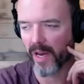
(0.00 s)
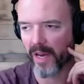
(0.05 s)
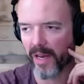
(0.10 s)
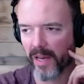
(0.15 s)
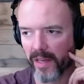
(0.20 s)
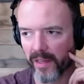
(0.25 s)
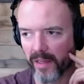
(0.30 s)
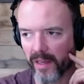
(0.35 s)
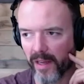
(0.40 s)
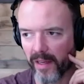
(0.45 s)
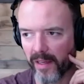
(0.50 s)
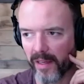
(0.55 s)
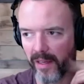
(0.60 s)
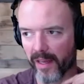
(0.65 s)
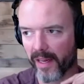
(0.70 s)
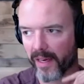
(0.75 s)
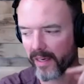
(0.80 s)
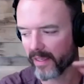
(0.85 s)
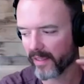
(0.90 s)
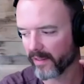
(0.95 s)
I
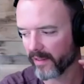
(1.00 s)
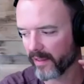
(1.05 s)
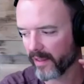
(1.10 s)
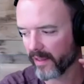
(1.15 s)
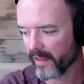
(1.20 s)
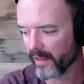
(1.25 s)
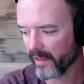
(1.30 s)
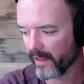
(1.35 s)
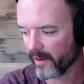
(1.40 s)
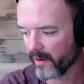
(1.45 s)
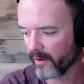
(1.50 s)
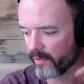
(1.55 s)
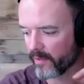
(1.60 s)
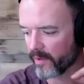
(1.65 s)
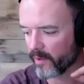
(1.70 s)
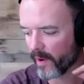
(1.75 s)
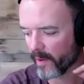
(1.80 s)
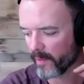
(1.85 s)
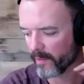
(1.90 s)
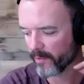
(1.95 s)
had an
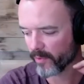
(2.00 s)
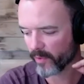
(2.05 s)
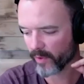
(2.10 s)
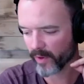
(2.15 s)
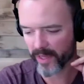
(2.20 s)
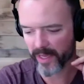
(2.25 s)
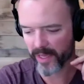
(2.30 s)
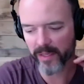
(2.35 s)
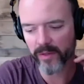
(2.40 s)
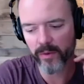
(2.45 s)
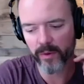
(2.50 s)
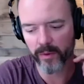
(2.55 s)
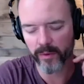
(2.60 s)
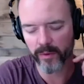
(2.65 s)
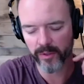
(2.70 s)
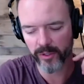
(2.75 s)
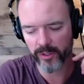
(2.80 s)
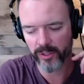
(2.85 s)
interview right before this where I was